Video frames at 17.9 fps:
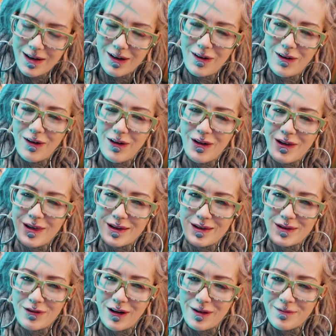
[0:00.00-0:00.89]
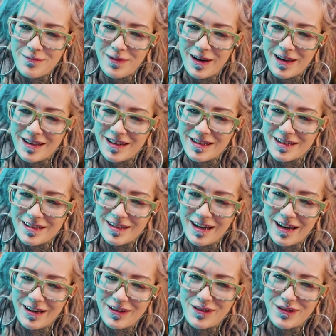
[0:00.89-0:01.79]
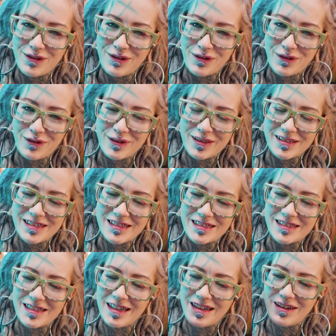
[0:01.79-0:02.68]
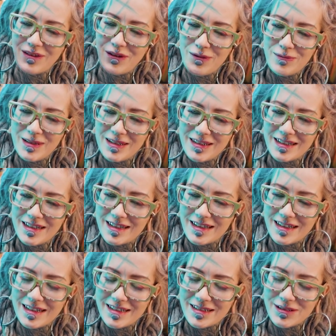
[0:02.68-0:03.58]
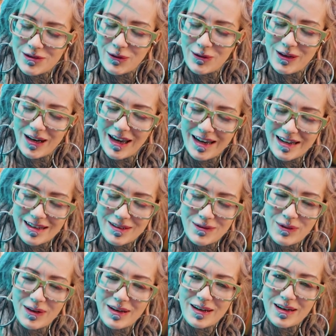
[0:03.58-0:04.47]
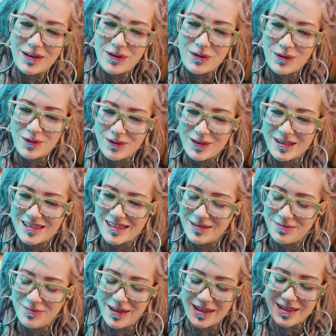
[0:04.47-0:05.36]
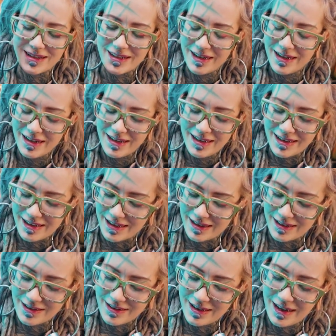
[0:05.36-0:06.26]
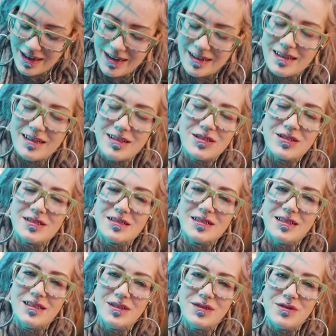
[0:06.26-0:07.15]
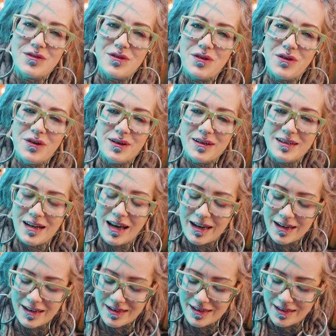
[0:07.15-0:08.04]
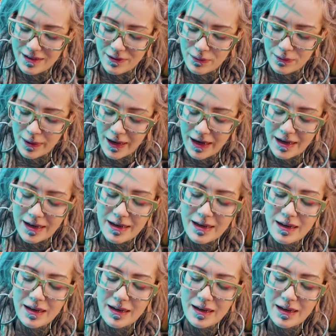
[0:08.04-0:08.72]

all the grandmothers like to cook with this, and normally the kids don't like it when they cook with it, but yeah, I just eat it raw and like it that way.